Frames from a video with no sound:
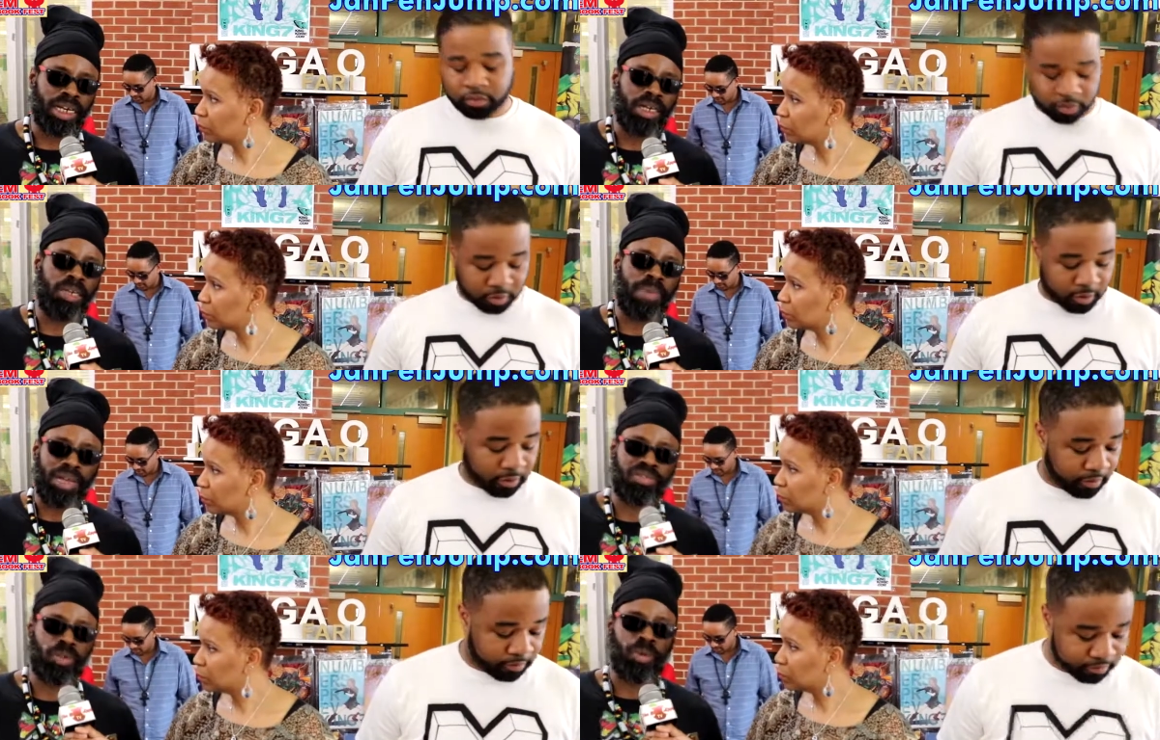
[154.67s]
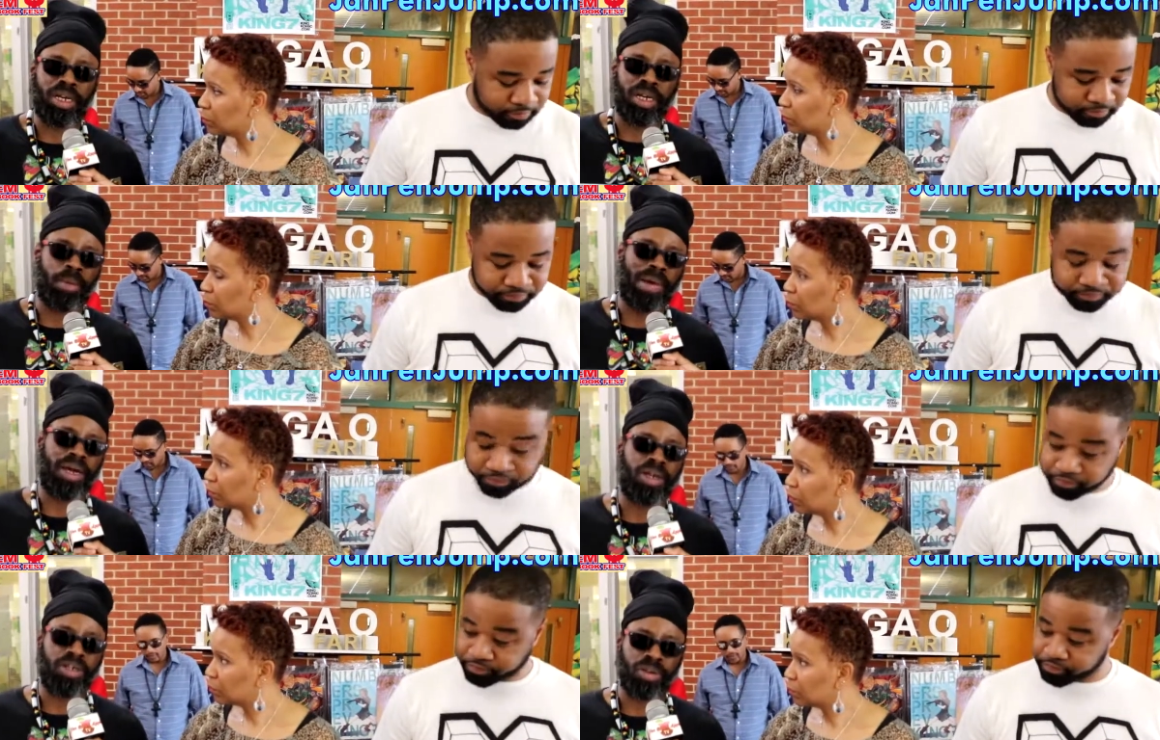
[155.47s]
Speaker 1: literally makes you want to come out
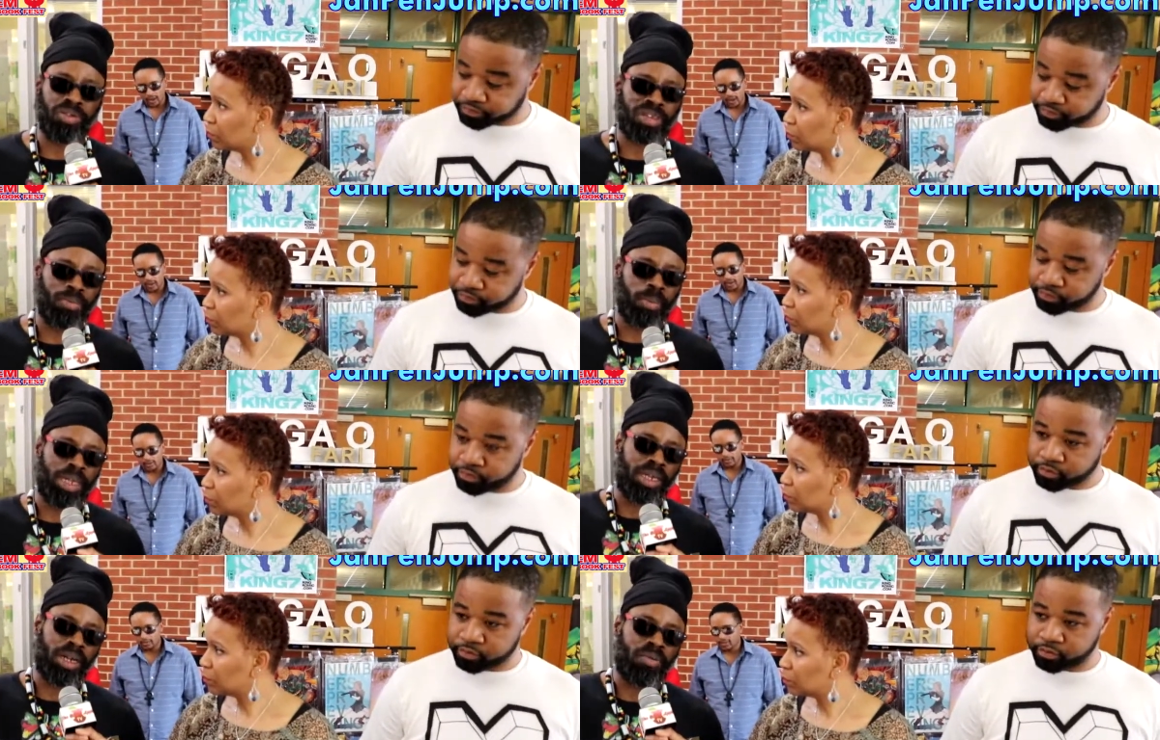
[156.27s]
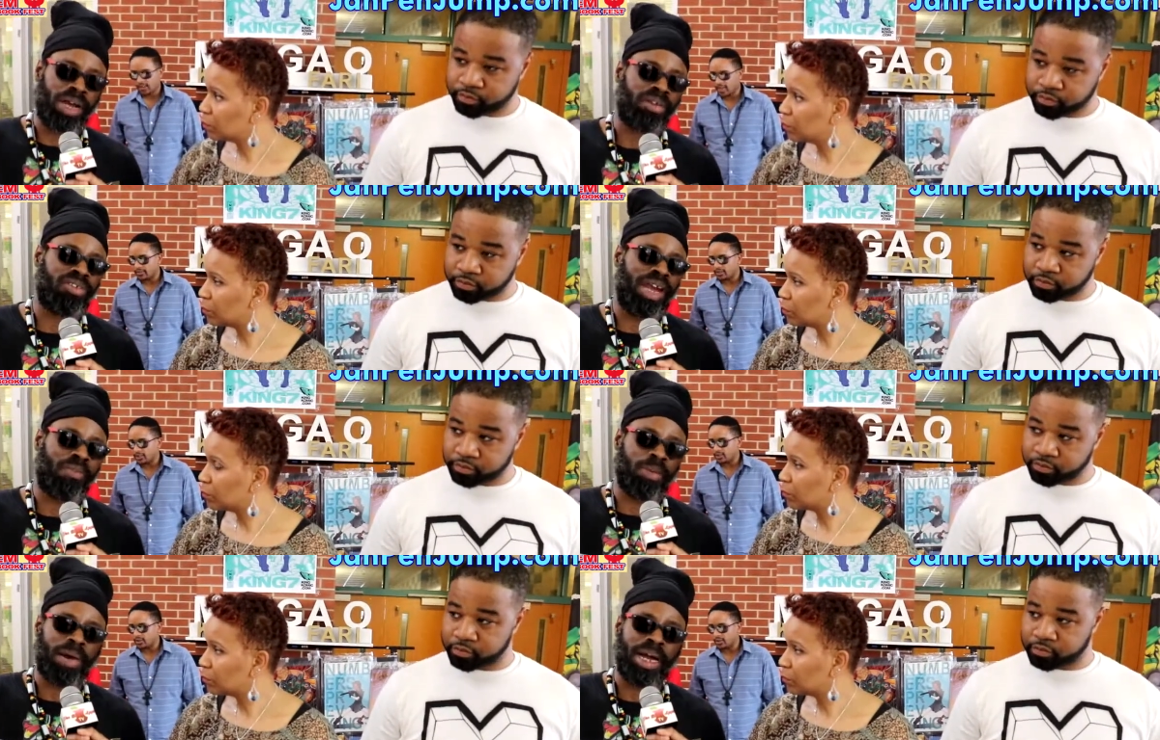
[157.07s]
here and do stuff. I mean, look around you.
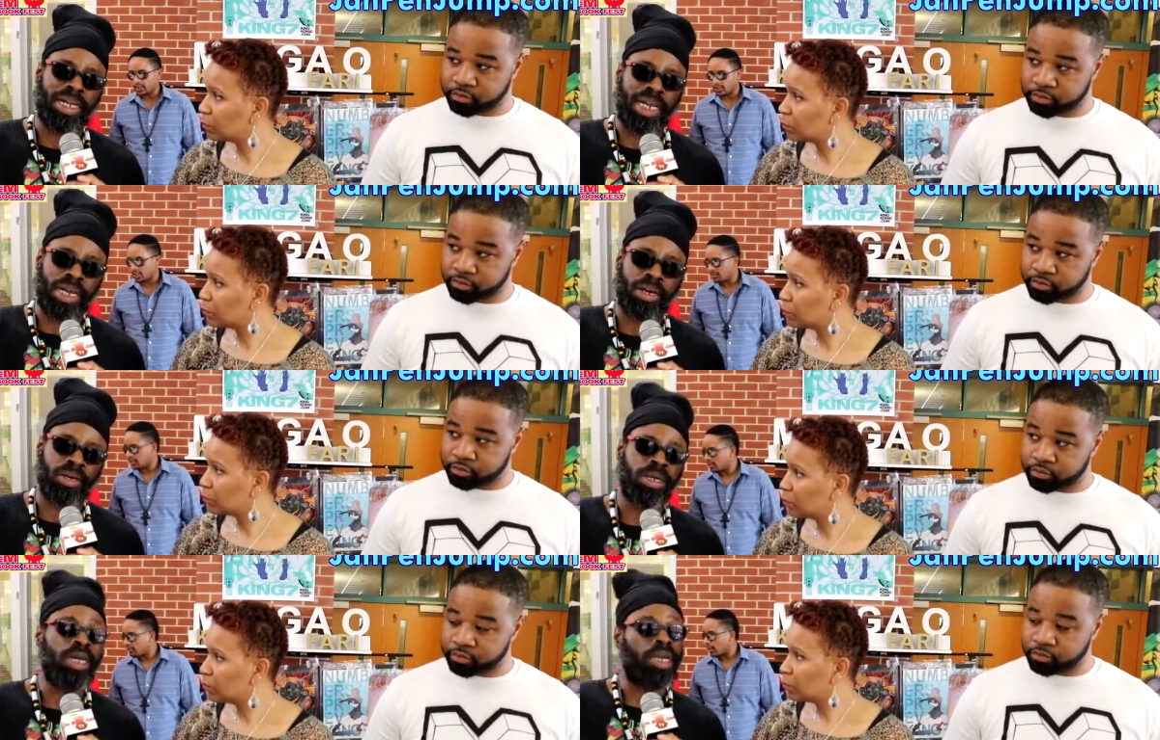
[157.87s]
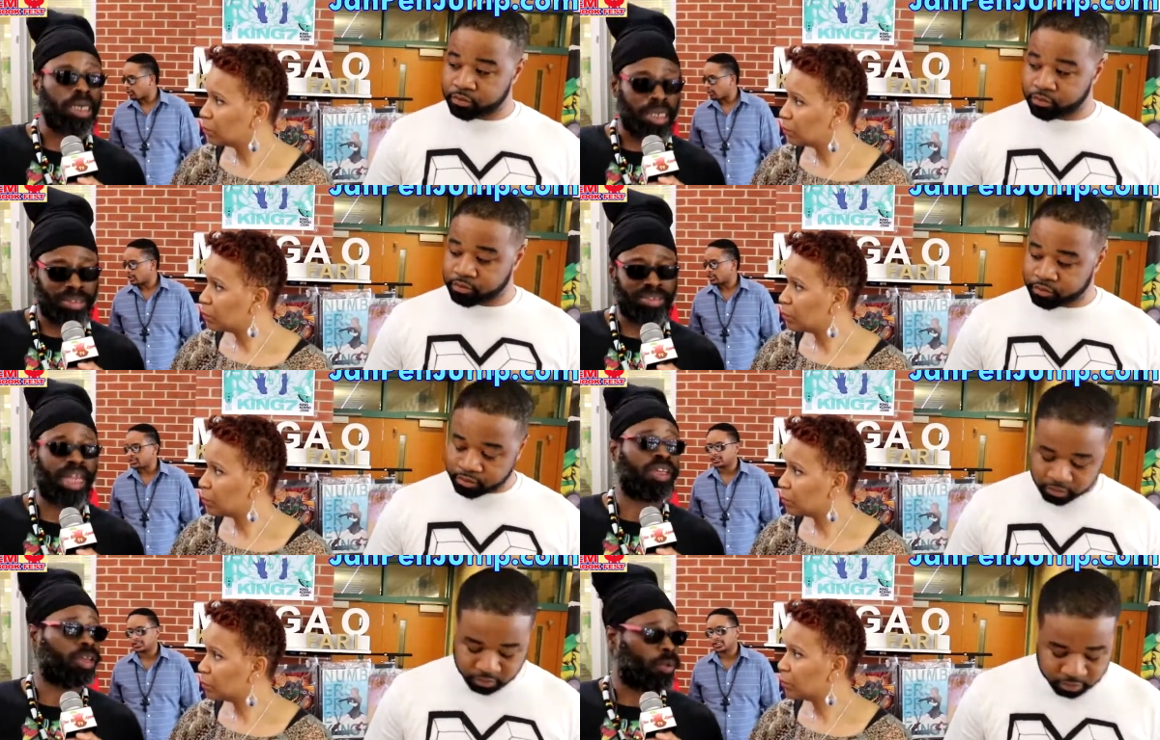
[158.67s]
Everybody here looks
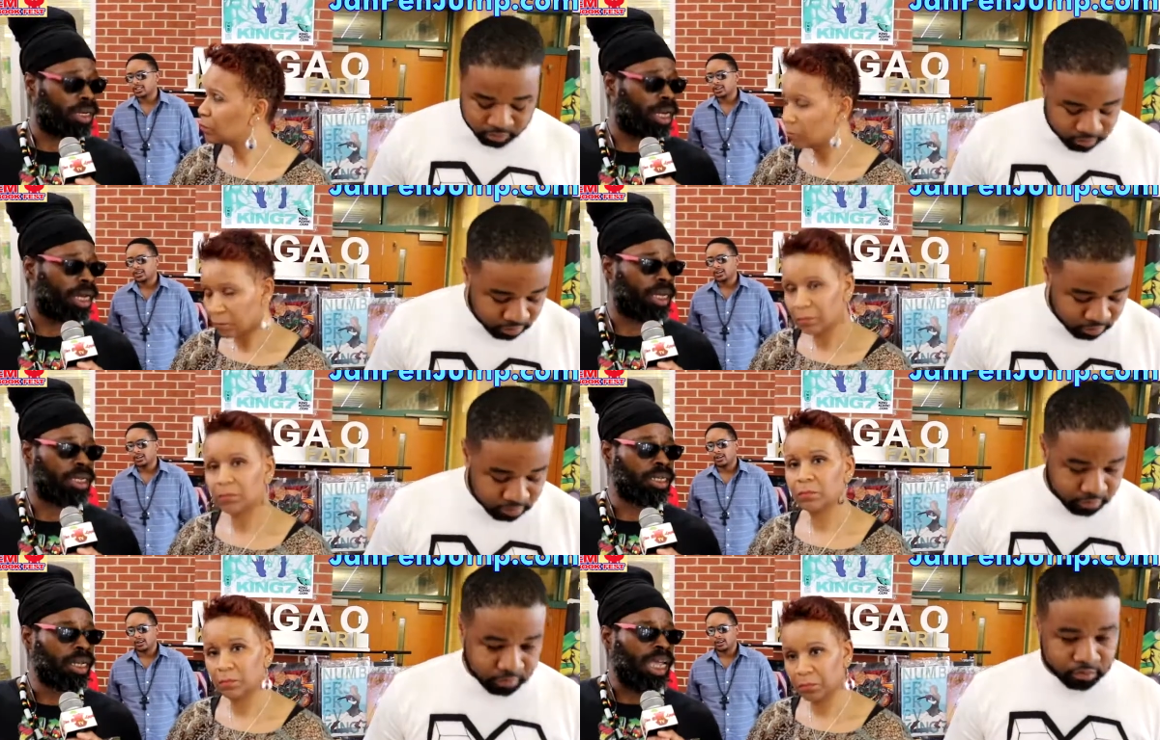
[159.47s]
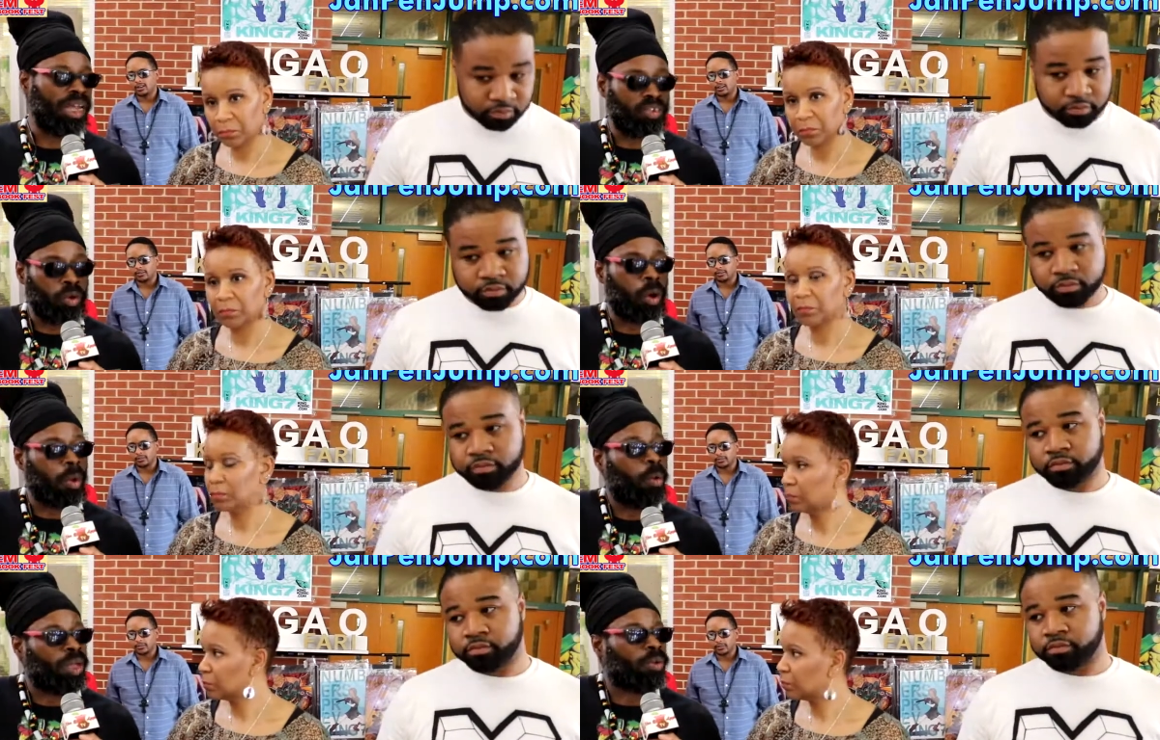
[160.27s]
like you and I and doing
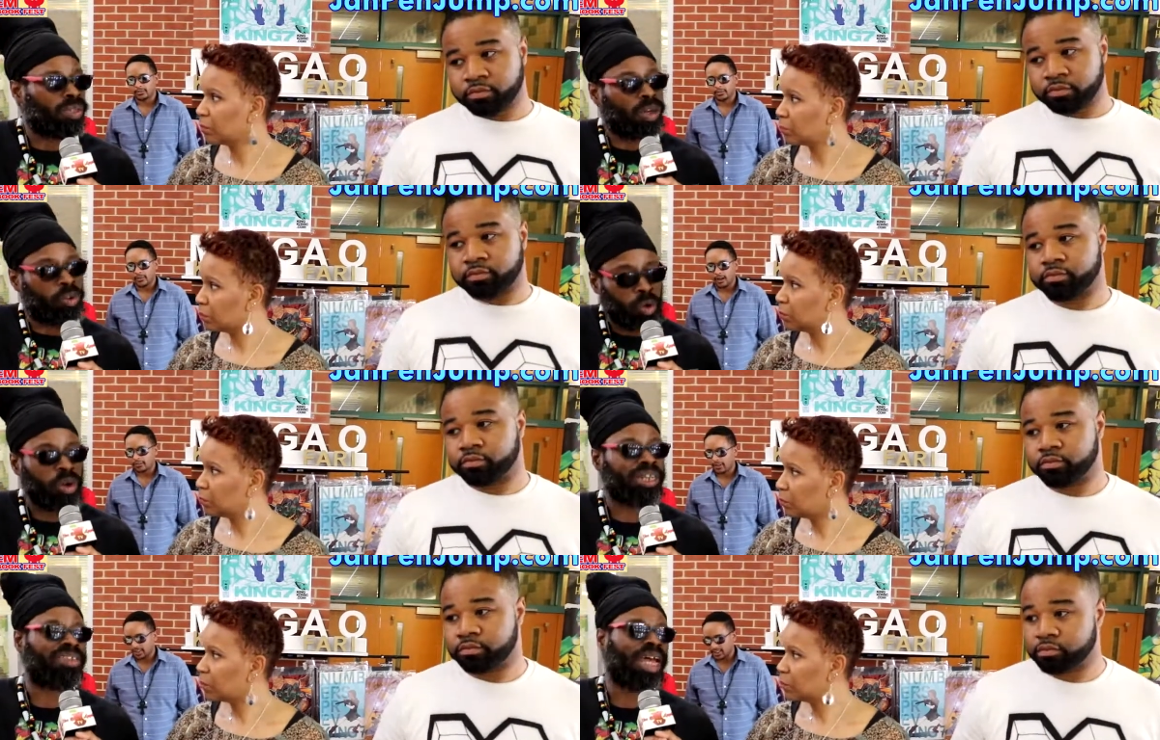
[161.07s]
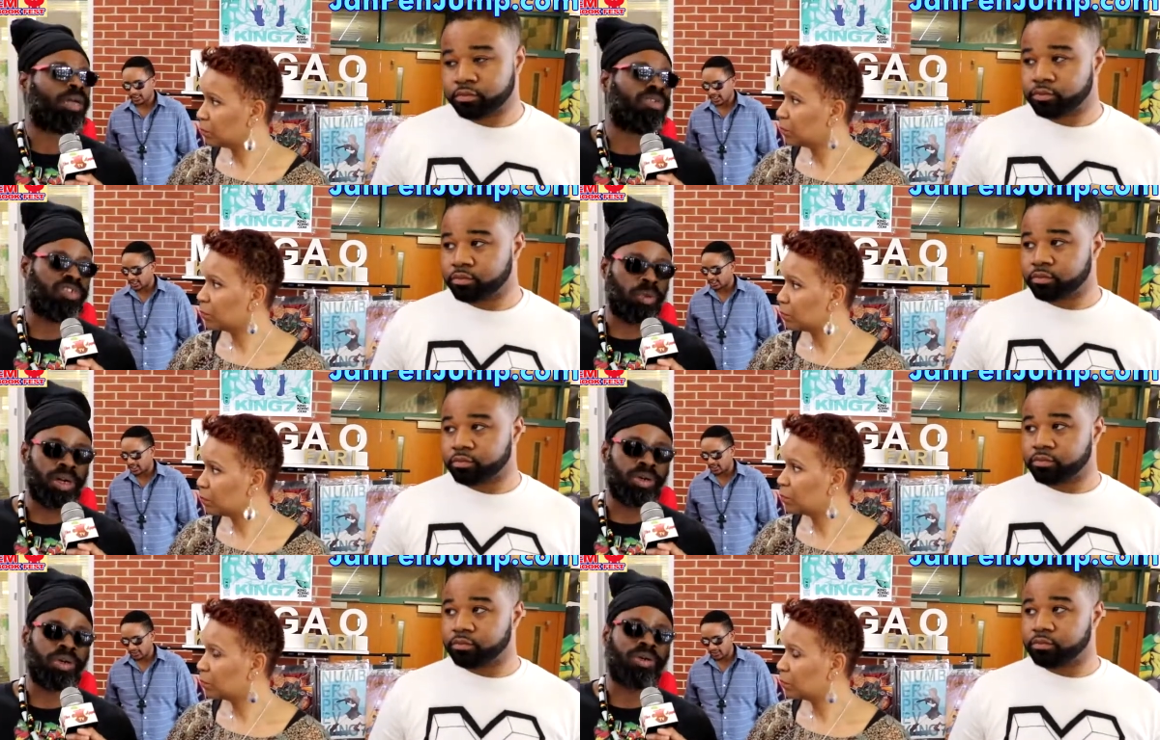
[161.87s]
what we, you know, doing exactly what you want to do,